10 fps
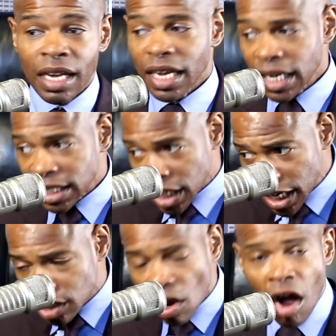He
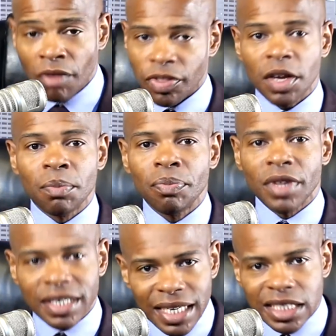he taught them
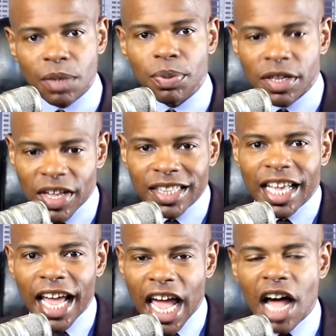the discipline that
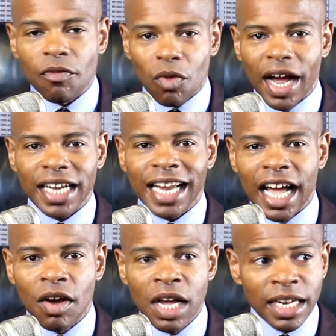they have right
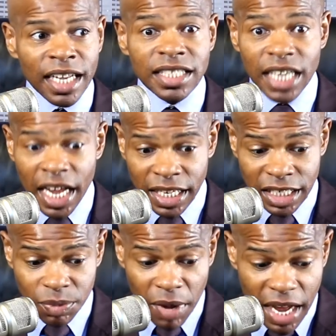now. They say
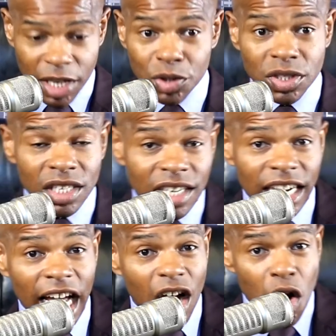this man used to
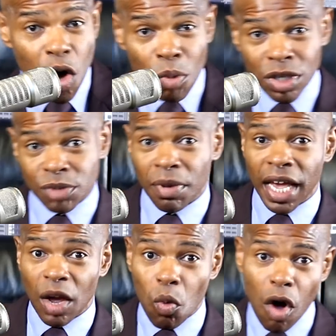look like a homeless
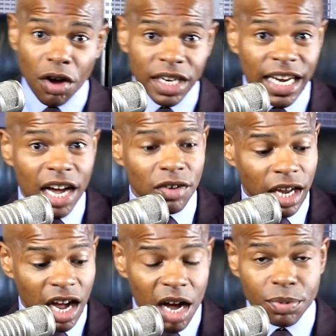man walking down
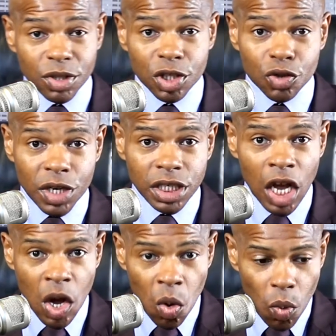the Compton streets
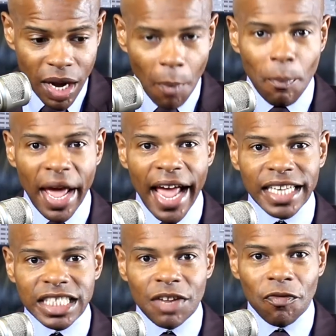with a
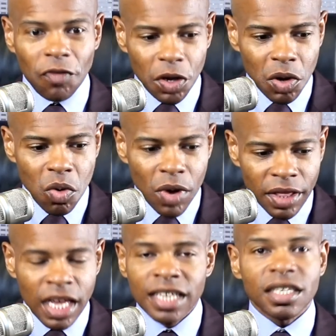basket filled
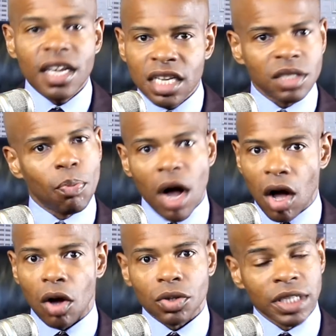with tennis
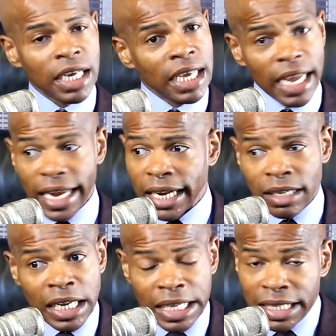balls.
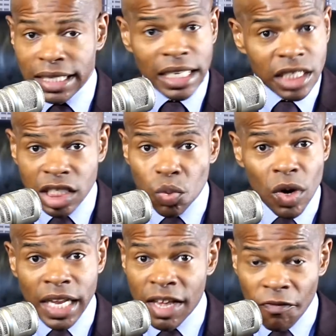And this is
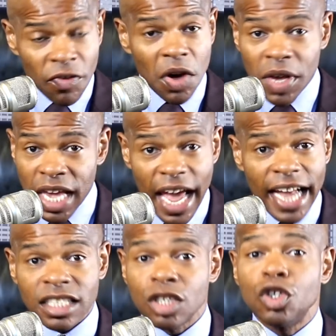what he felt he
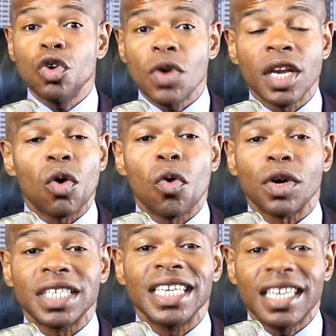had to do in
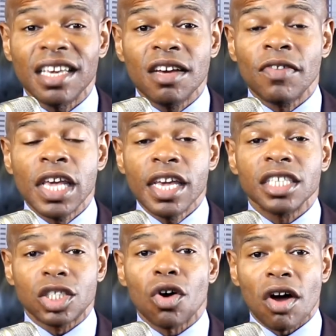order to give
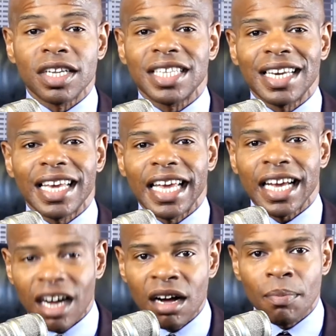his daughters a
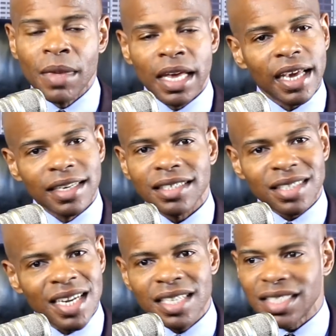leg up in the
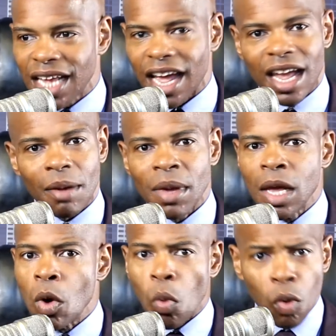tennis game.
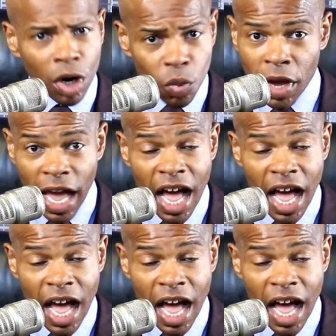What do we